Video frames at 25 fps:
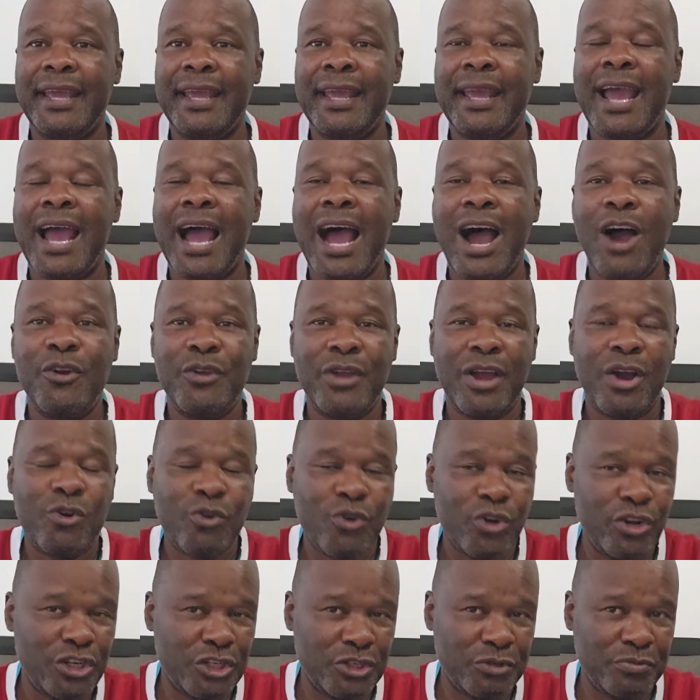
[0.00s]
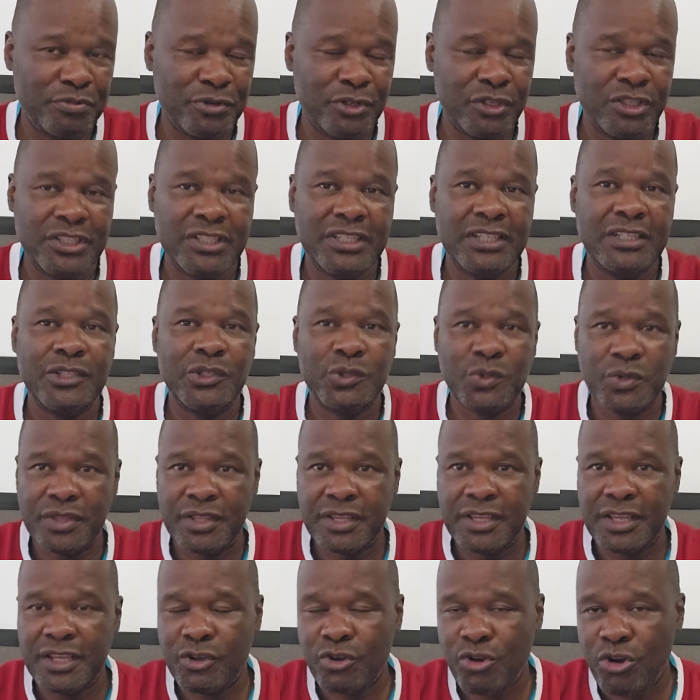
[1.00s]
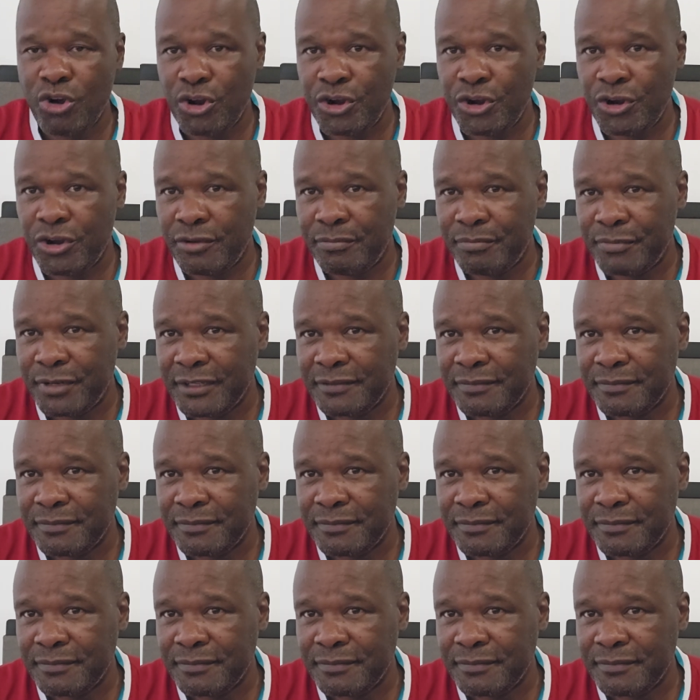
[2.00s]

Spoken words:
how you are contributing to the economy.